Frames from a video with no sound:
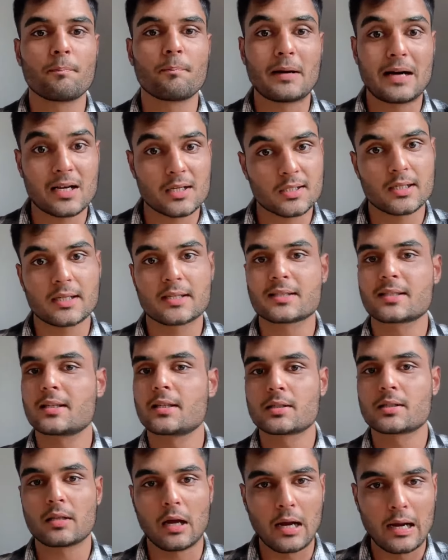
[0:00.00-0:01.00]
Past
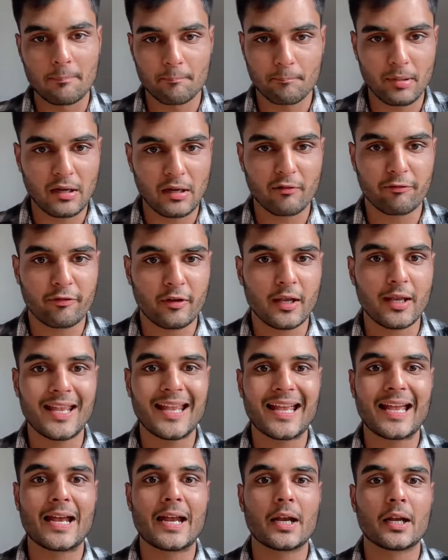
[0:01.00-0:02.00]
tenses, imparfait
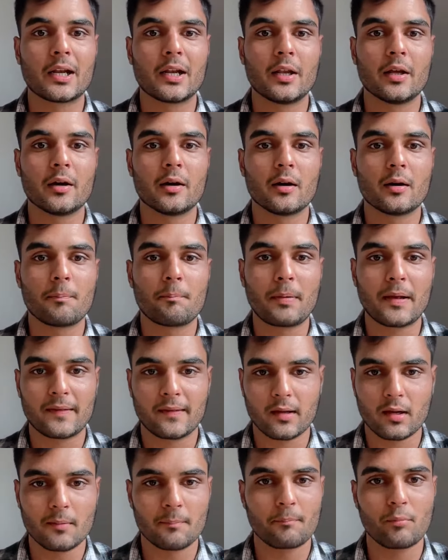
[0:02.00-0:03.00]
and
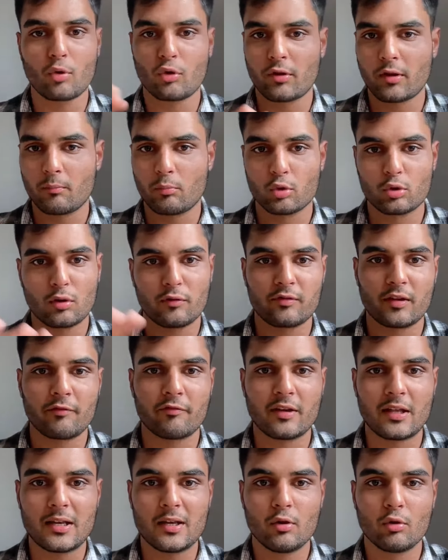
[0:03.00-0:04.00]
passé composé, both of them
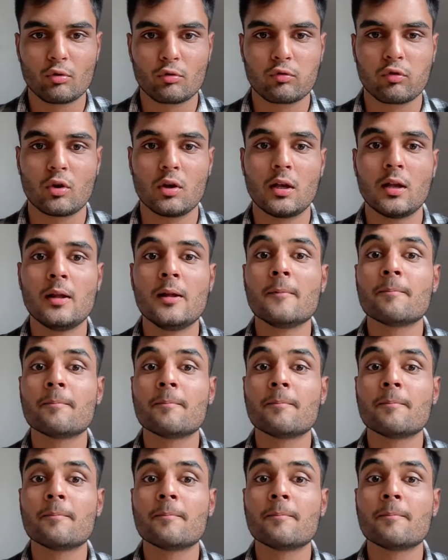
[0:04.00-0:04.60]
very useful.